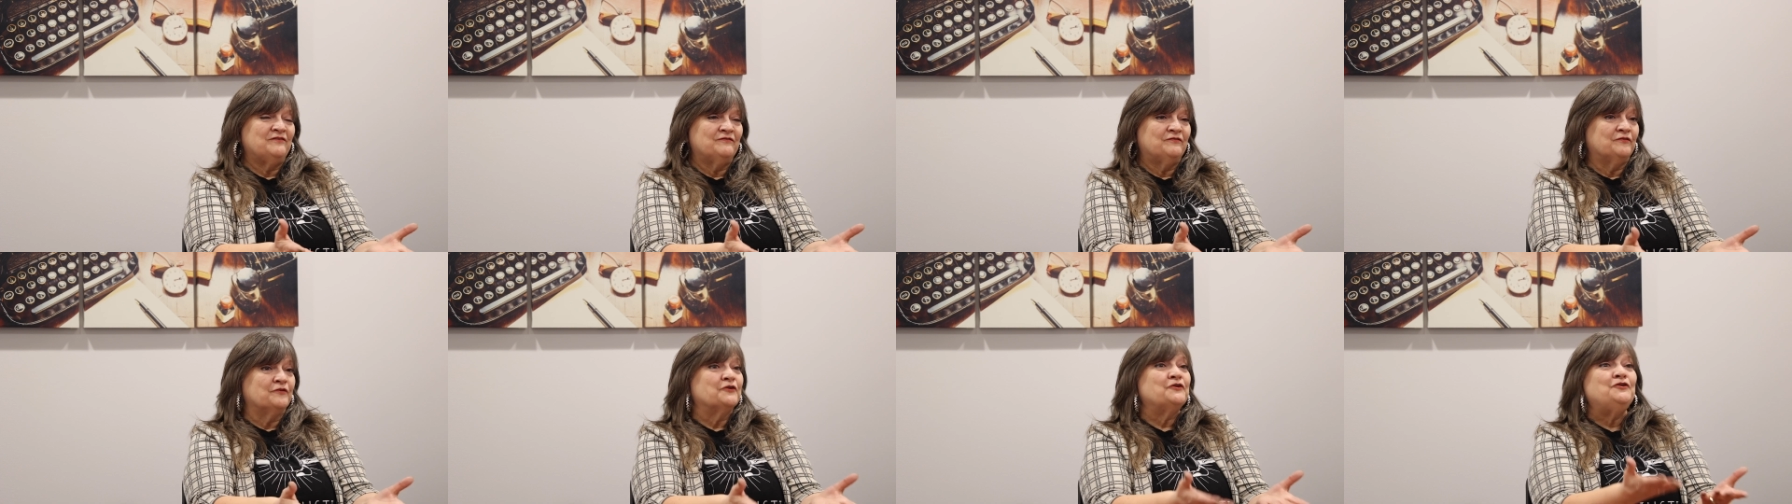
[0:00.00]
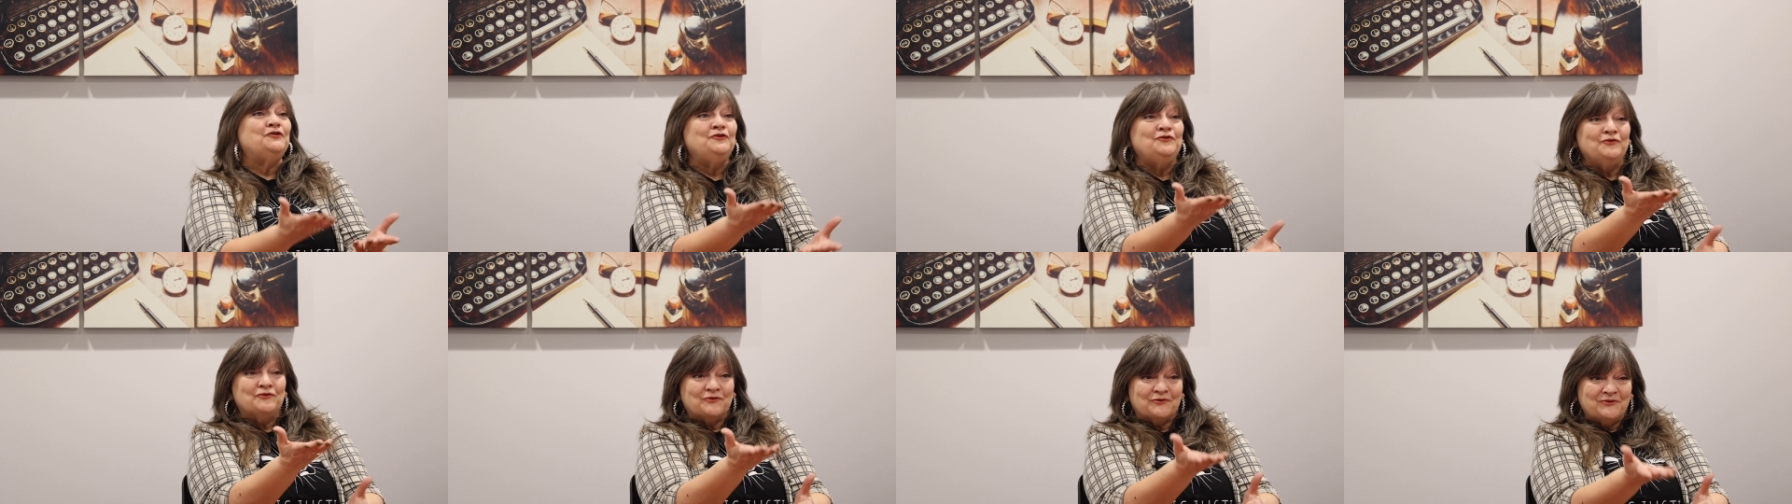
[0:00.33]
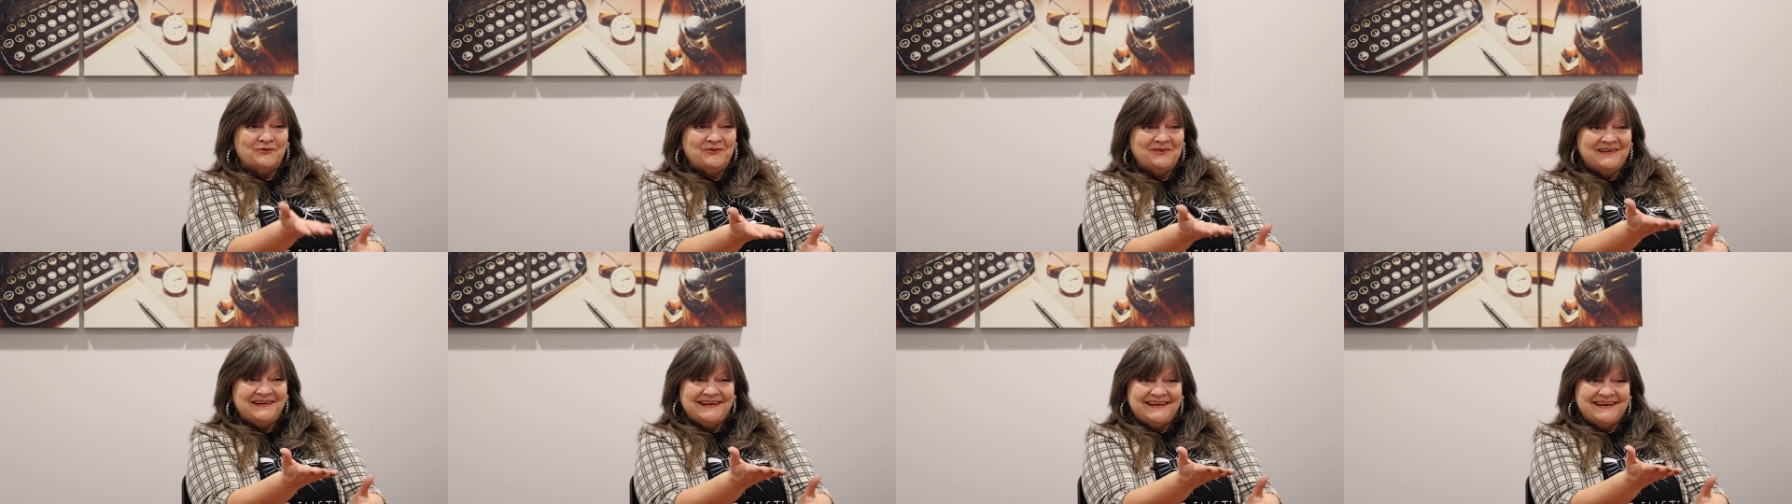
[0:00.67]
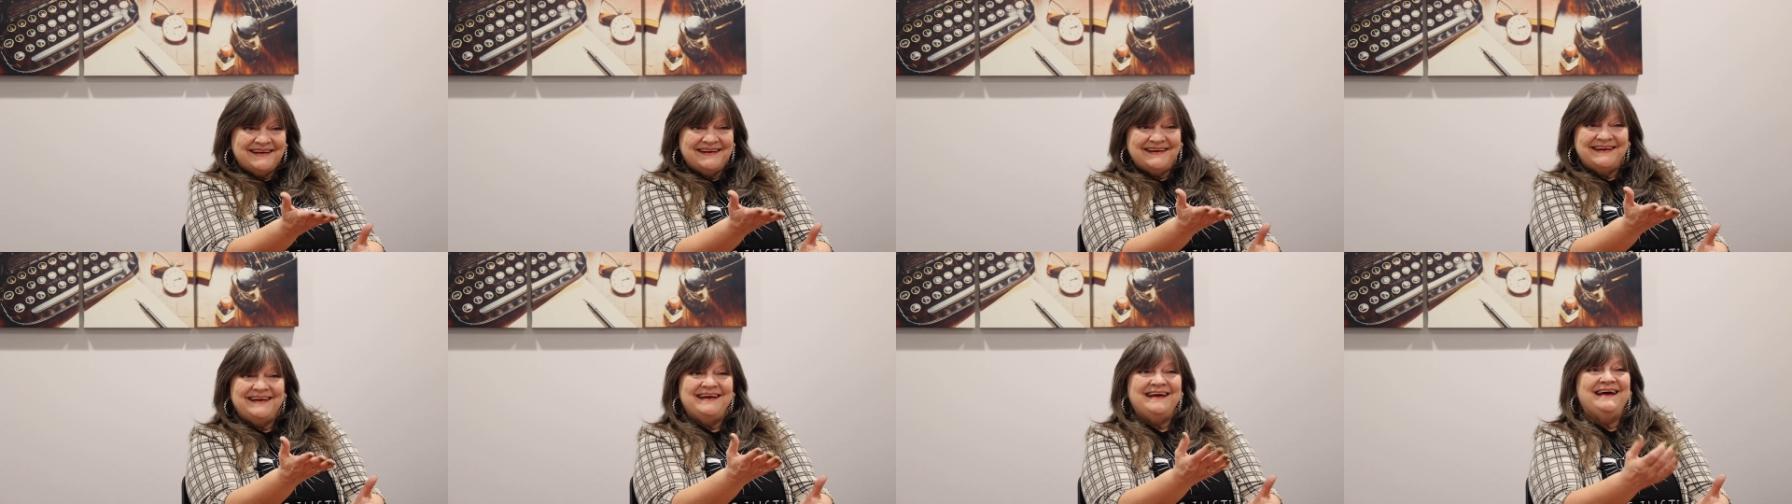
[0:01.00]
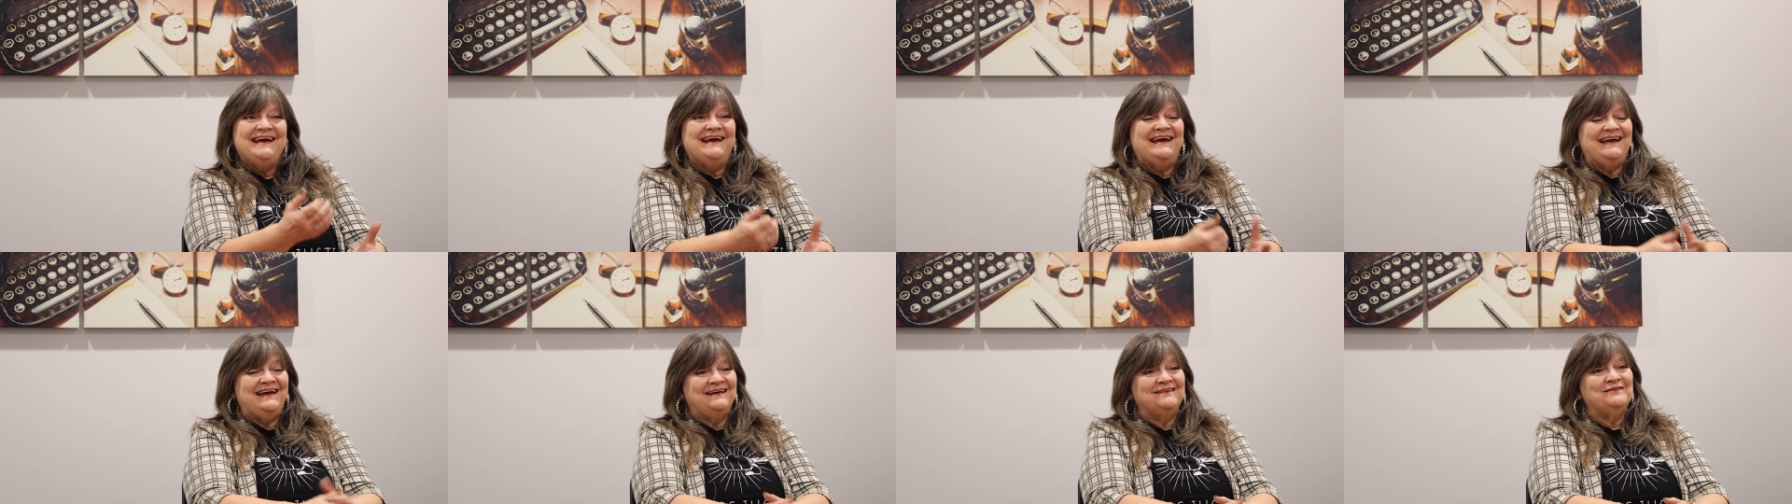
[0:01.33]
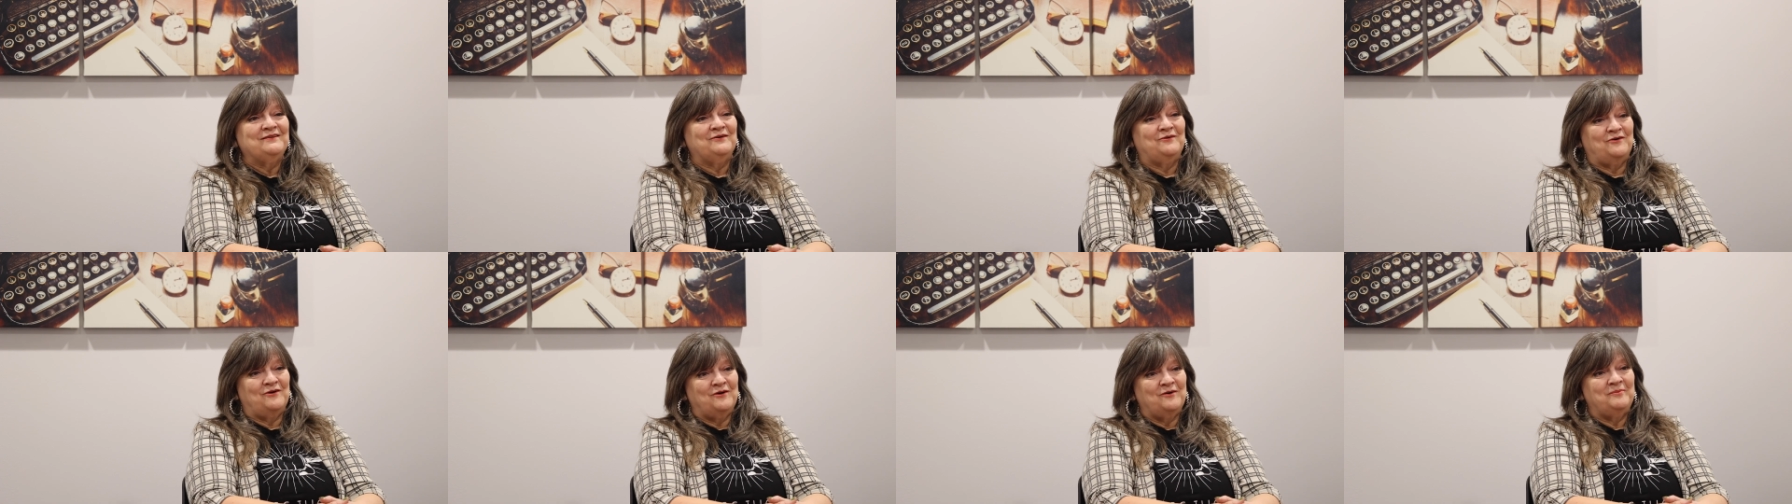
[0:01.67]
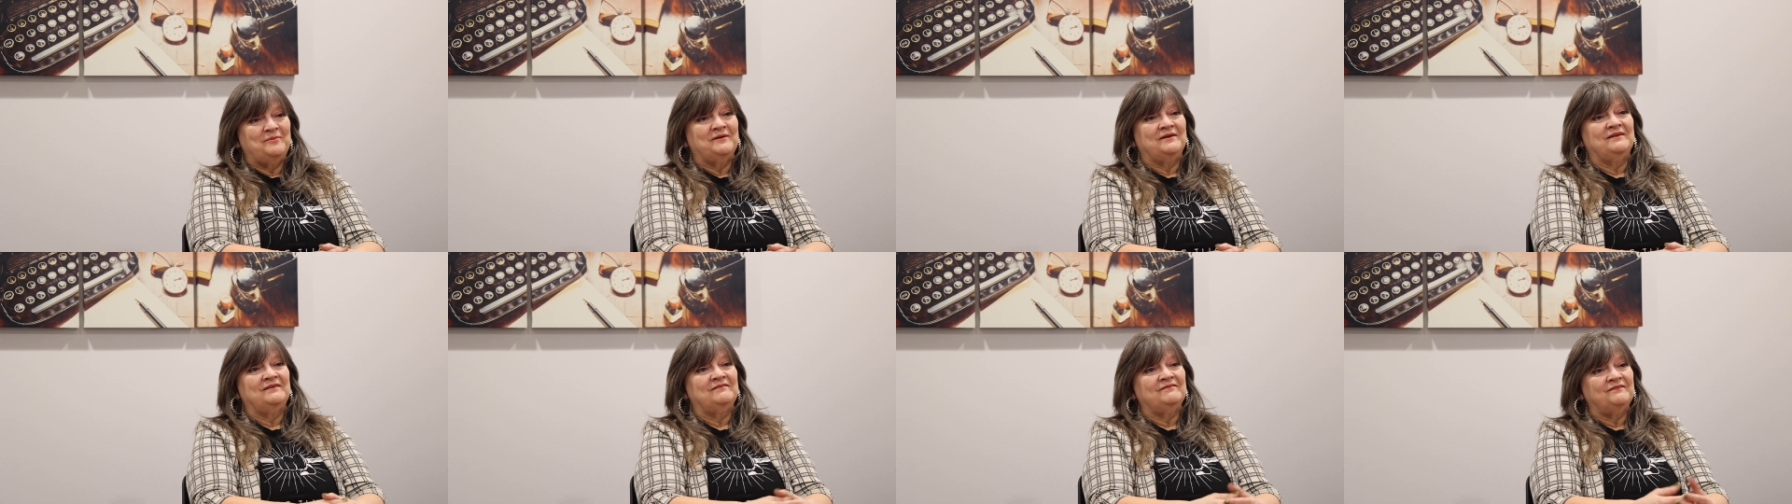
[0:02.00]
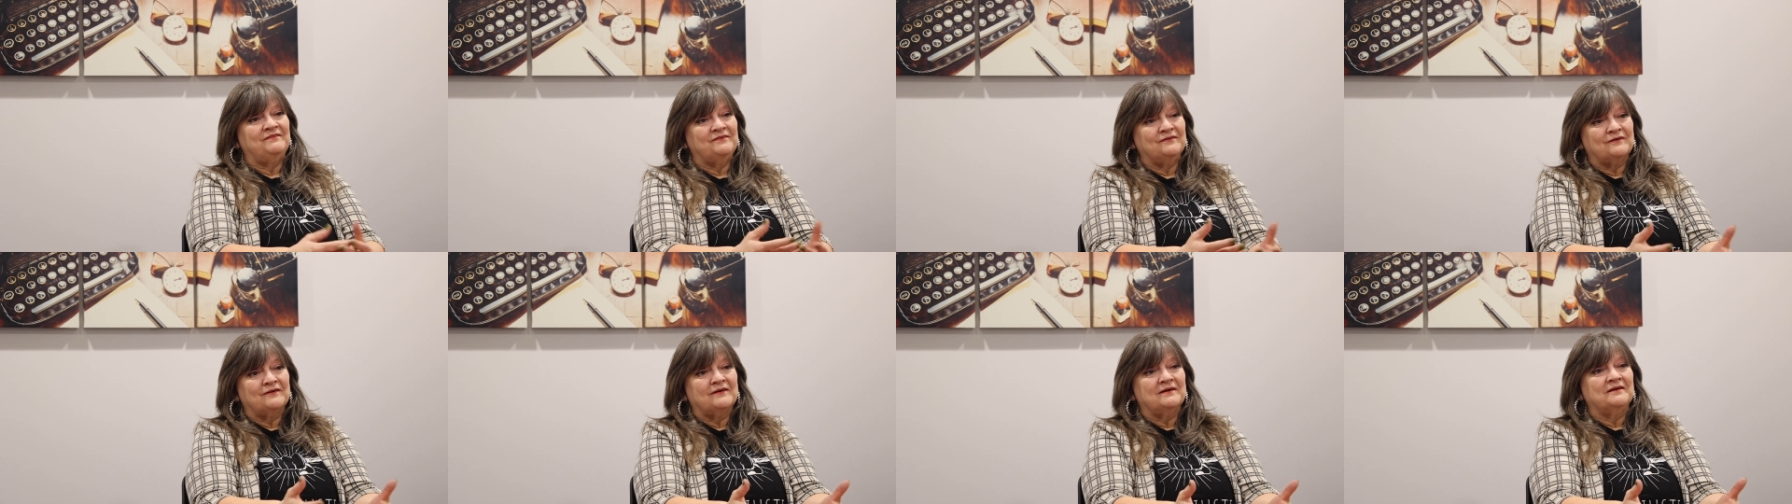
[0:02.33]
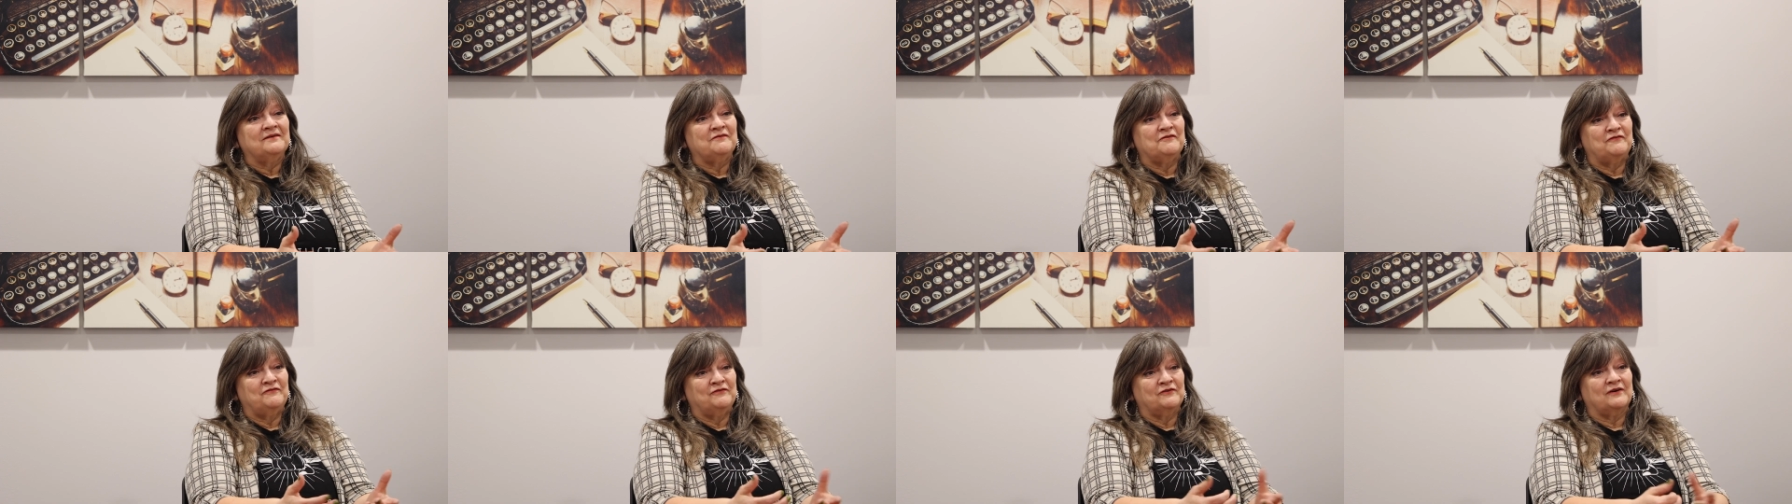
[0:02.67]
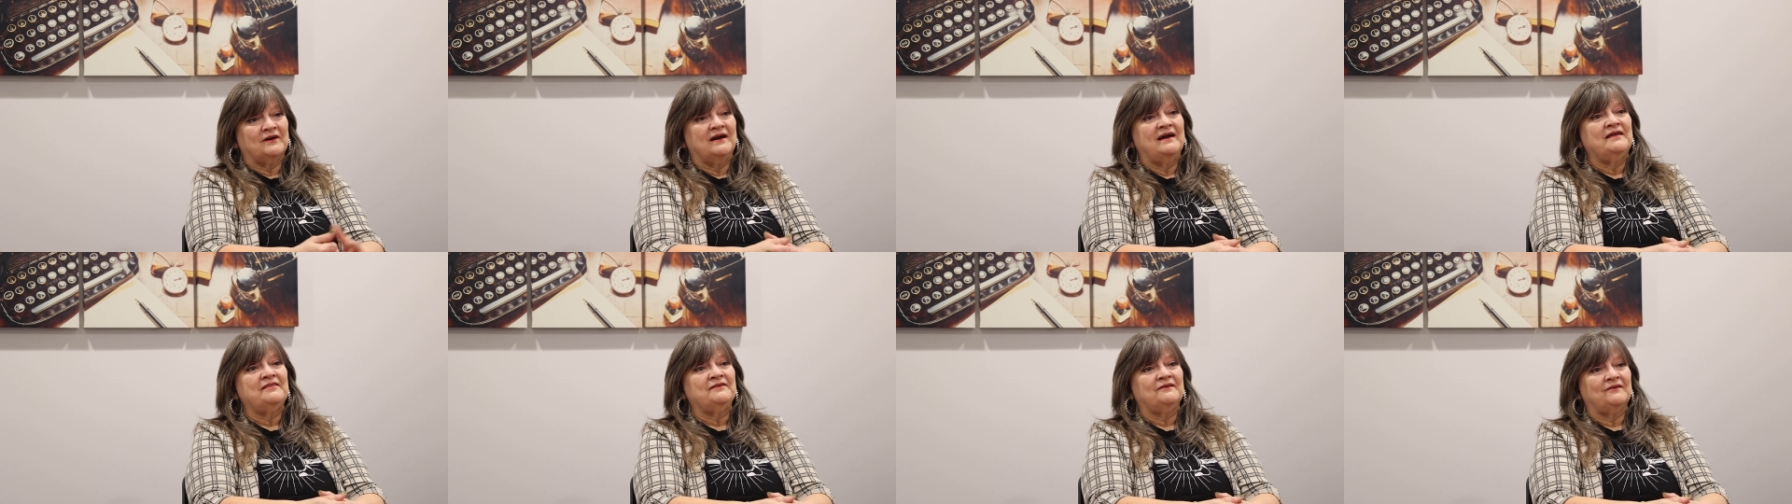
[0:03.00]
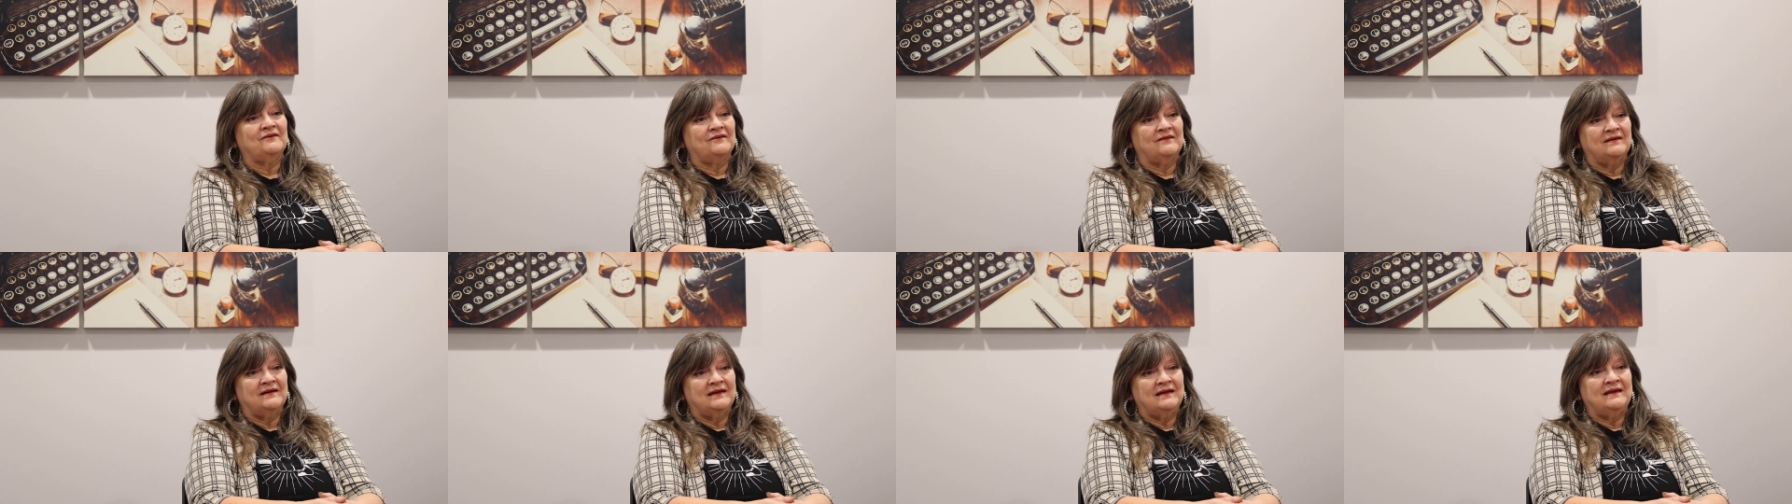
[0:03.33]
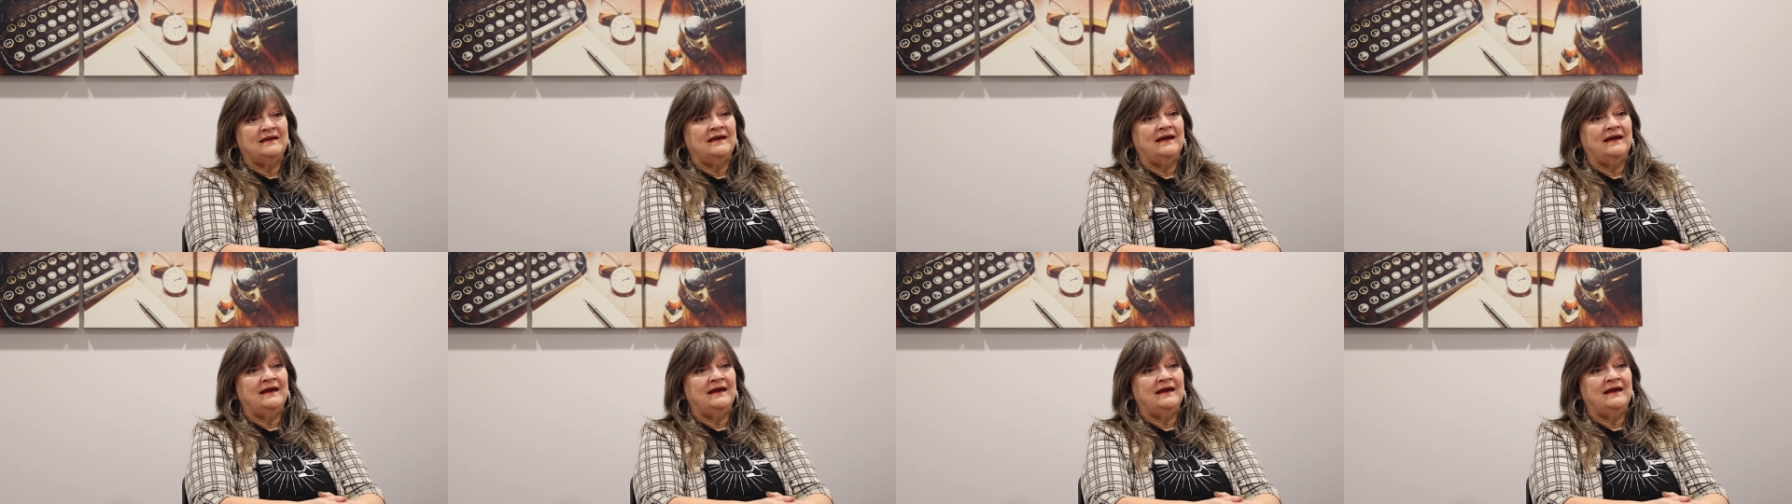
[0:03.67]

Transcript: for you, and they'll open for other